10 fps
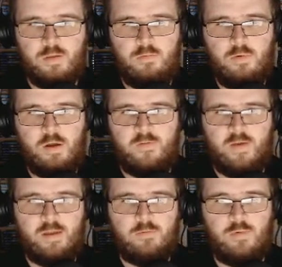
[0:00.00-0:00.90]
Well
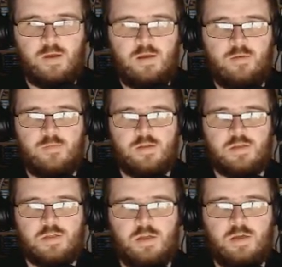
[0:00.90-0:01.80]
then, we are a
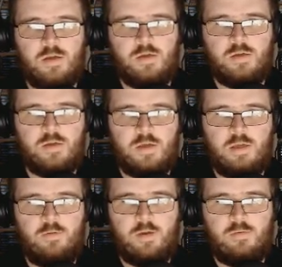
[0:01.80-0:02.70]
monster.
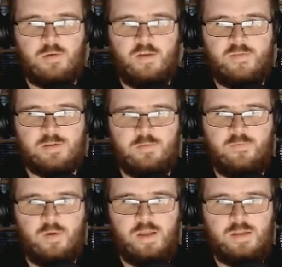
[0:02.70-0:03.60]
Can we combine this with
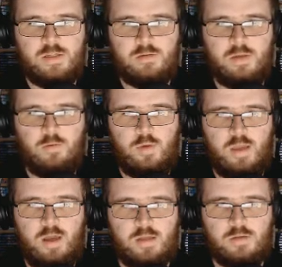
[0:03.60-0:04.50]
wings? No, we
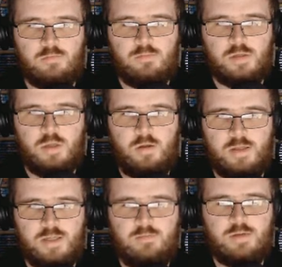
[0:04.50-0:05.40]
can't. So it
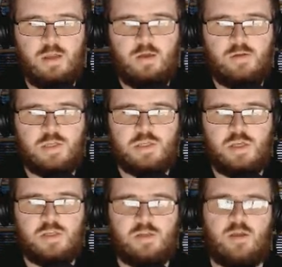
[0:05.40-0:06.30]
seems that only
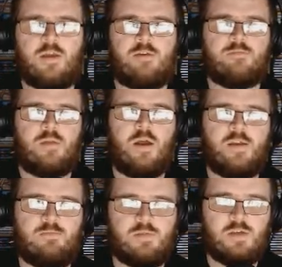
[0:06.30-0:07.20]
certain
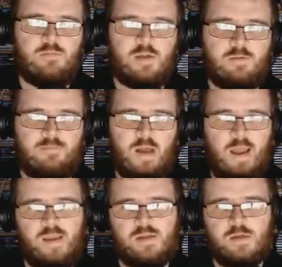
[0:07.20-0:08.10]
items can be
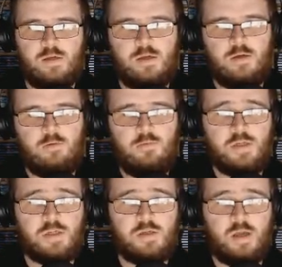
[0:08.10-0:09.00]
combined. Which
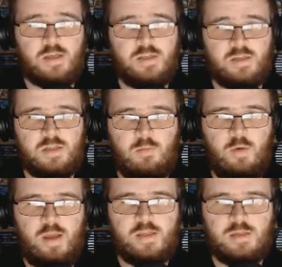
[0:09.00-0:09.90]
is nice in some
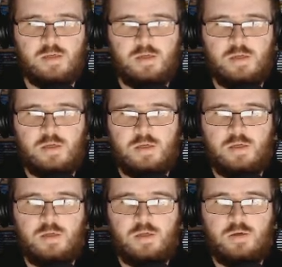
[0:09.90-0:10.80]
ways.
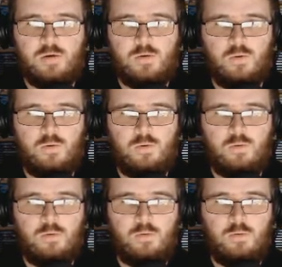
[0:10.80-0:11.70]

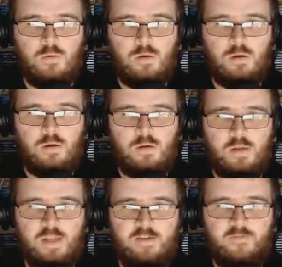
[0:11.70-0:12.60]
Ooh,
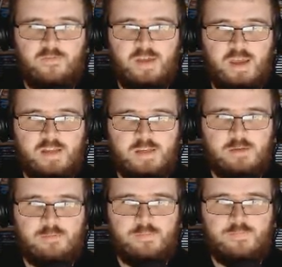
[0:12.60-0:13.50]
leave that.
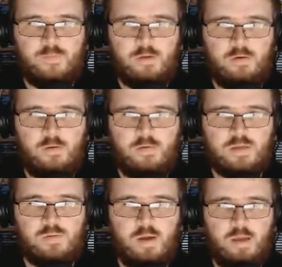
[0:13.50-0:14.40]
Or
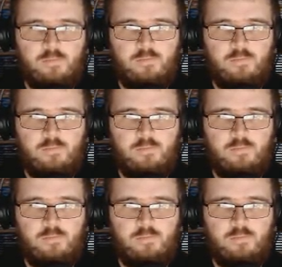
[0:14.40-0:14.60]
this way.